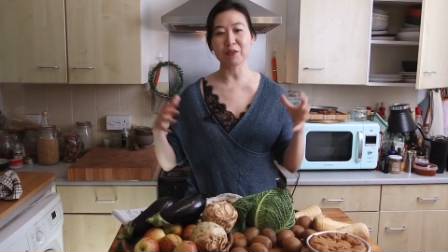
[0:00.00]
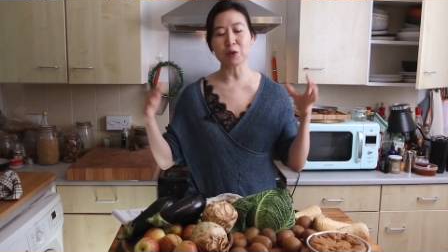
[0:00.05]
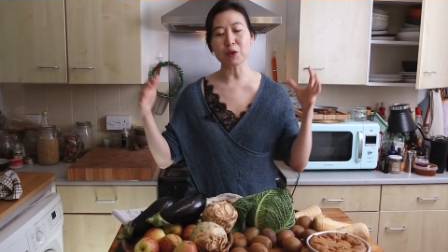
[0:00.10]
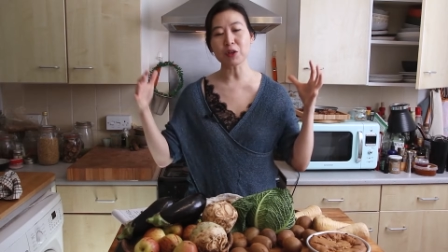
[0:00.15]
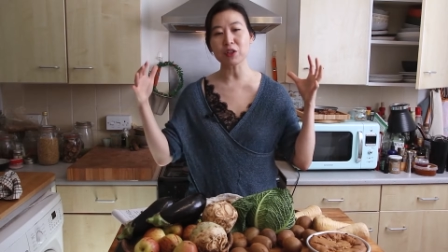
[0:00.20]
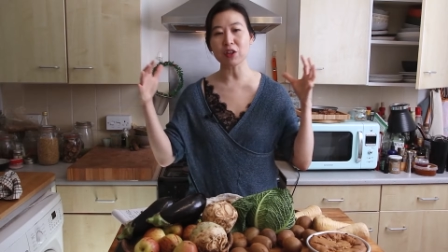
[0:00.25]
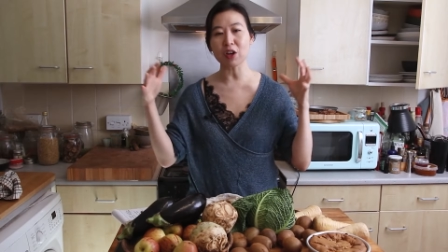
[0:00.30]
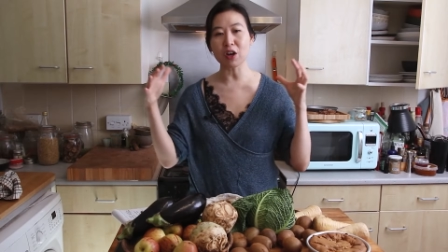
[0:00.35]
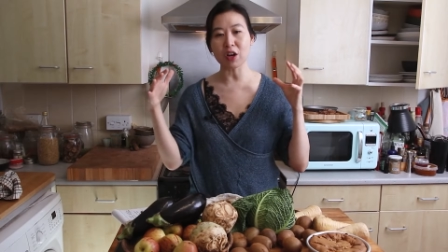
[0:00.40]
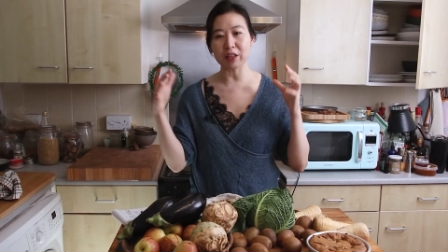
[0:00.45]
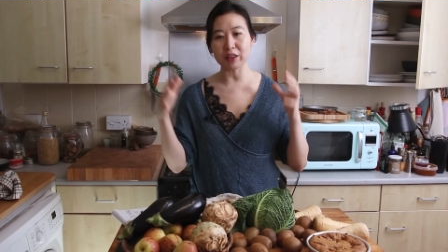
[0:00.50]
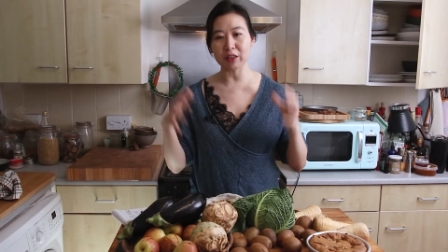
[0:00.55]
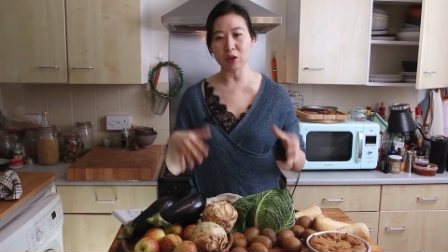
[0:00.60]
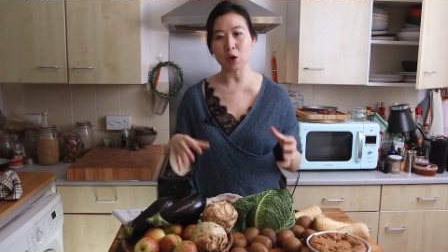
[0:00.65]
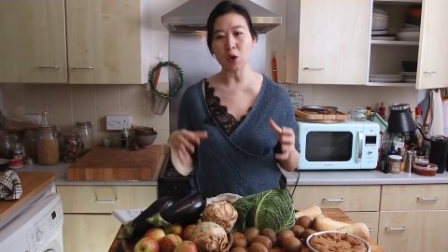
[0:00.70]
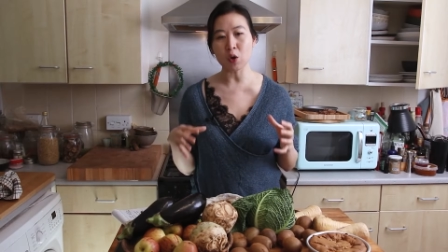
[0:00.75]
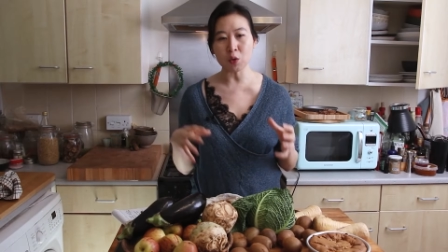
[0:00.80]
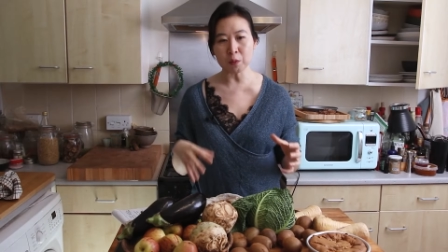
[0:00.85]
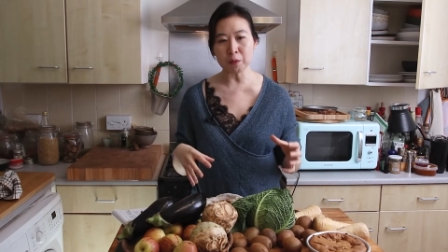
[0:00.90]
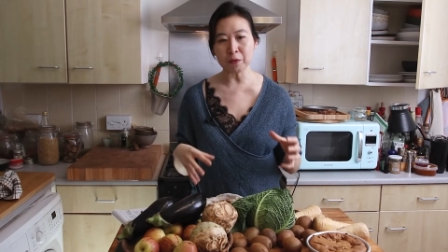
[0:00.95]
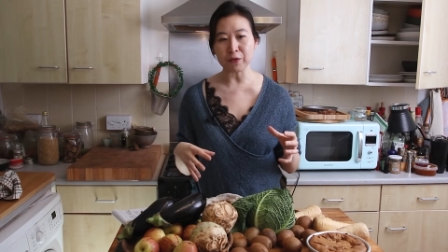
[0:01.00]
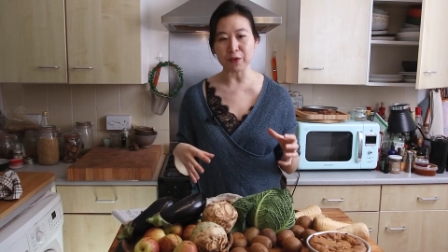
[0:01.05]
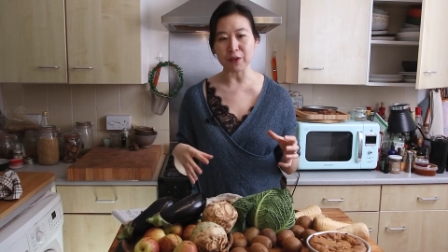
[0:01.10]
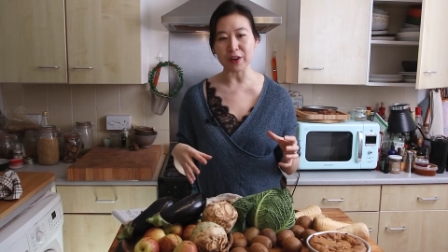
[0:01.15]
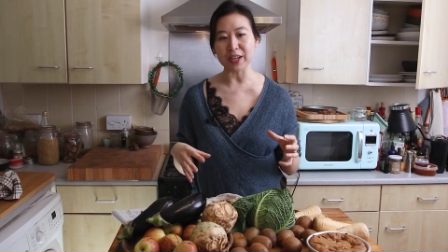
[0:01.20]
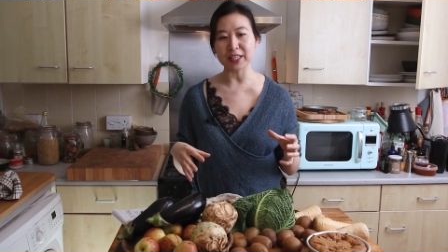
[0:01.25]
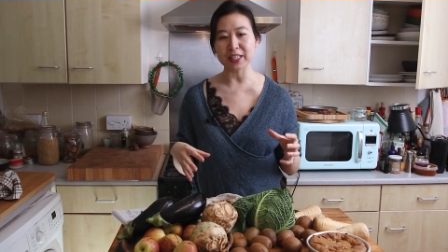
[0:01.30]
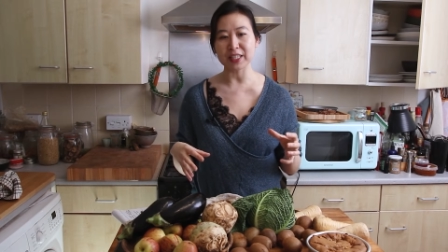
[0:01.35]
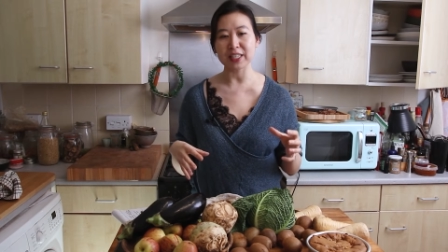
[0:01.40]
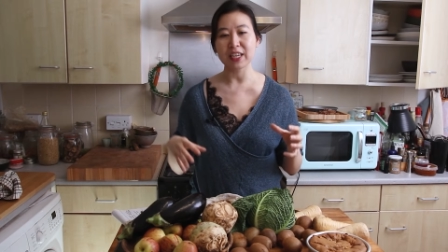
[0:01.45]
of course, on the home
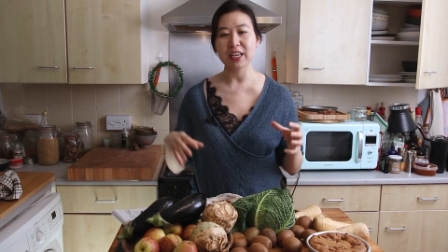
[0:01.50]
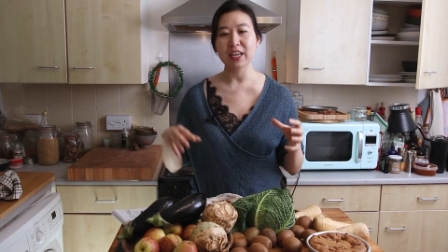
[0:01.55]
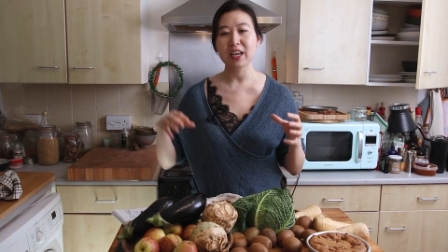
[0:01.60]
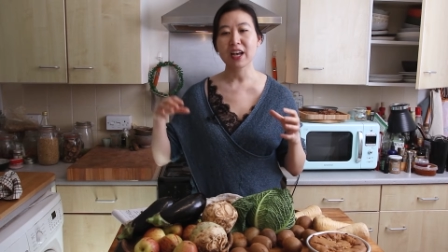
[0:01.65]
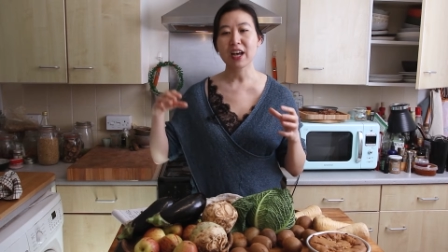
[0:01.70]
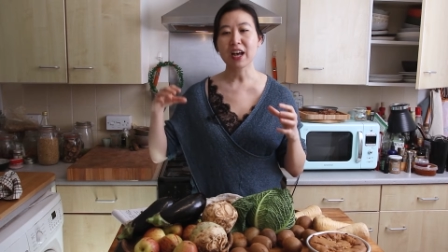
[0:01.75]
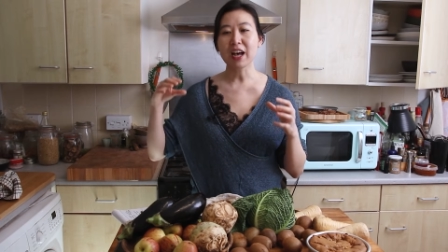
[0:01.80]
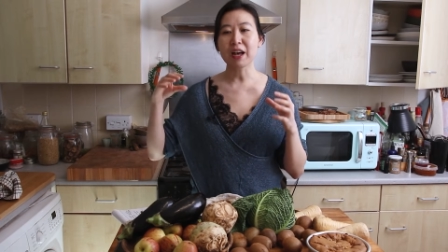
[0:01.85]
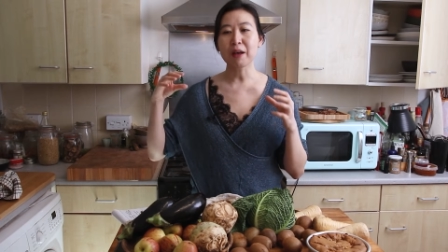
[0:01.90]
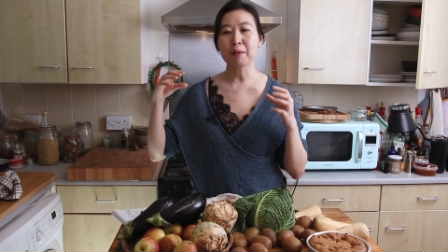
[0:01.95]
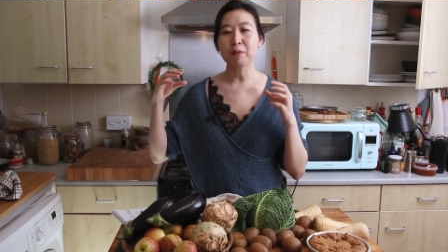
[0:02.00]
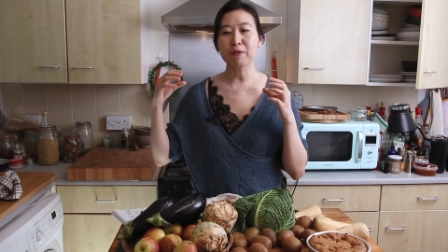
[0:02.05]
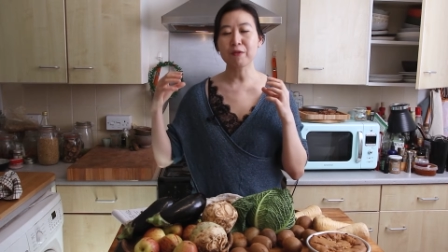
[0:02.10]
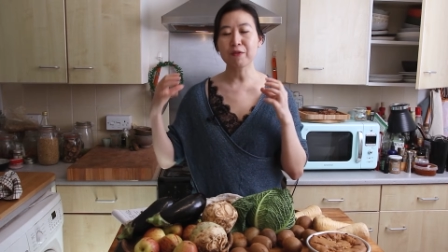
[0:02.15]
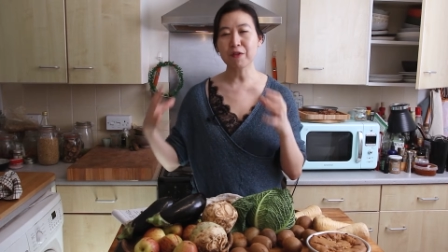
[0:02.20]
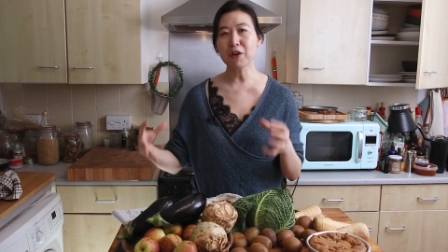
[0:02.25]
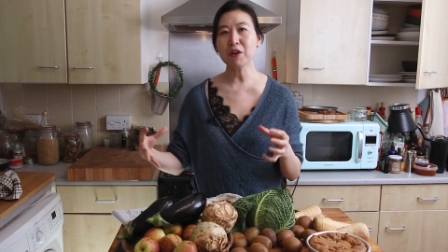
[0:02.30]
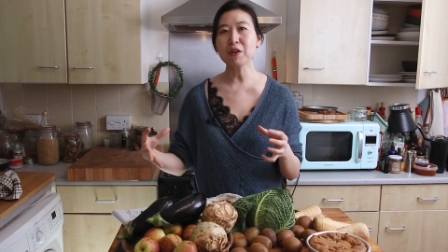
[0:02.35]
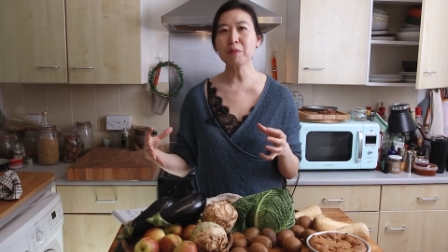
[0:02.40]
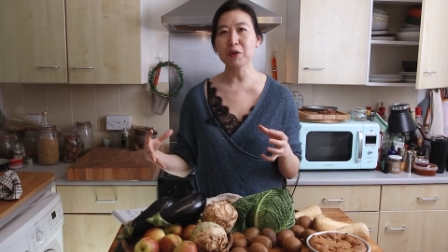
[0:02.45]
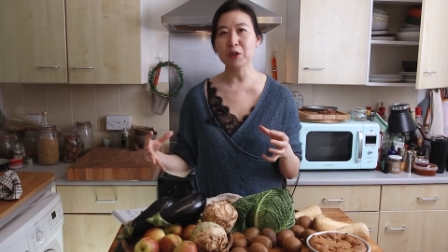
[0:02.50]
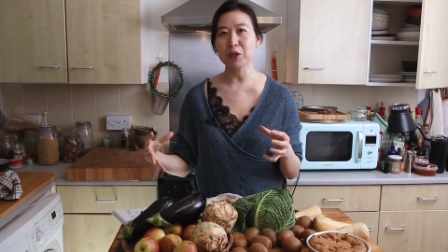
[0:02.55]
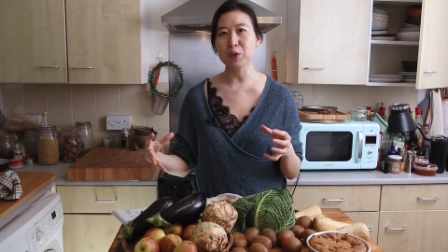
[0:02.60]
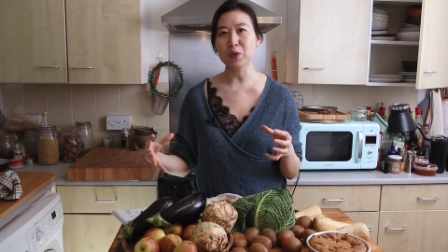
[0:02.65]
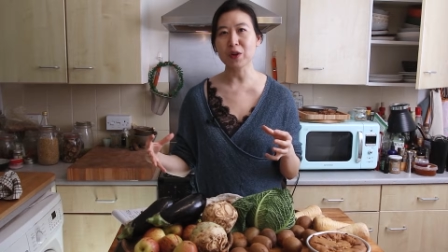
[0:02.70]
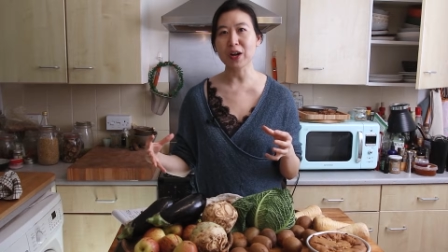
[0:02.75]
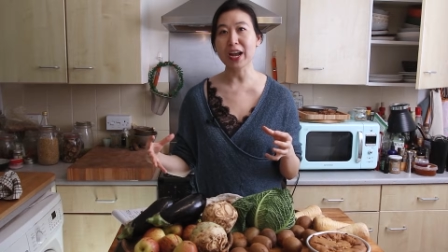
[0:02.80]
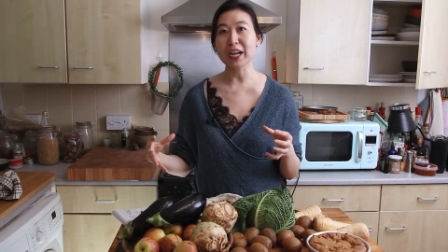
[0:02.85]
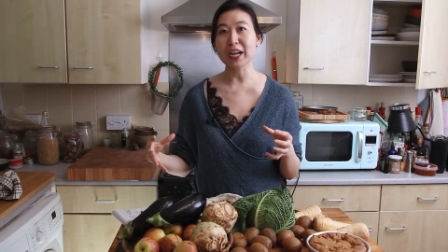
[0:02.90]
front, Um, farmers were